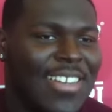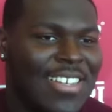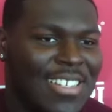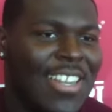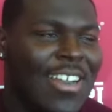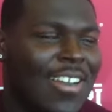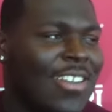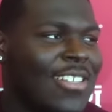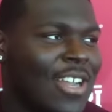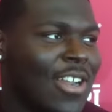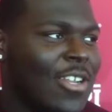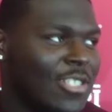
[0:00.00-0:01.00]
Dessert,
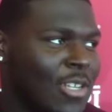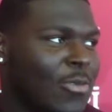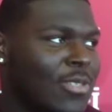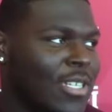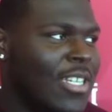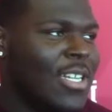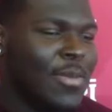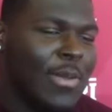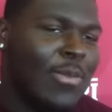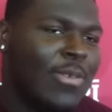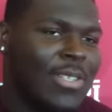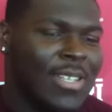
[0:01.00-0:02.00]
it was good. It
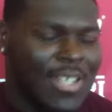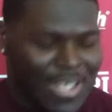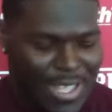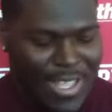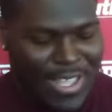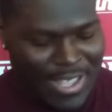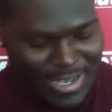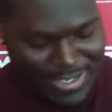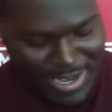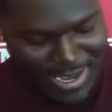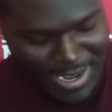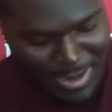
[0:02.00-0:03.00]
was,
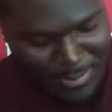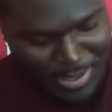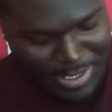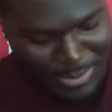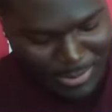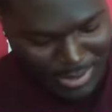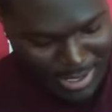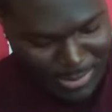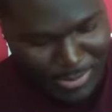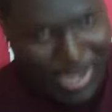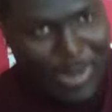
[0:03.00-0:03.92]
instead of that much, it was down.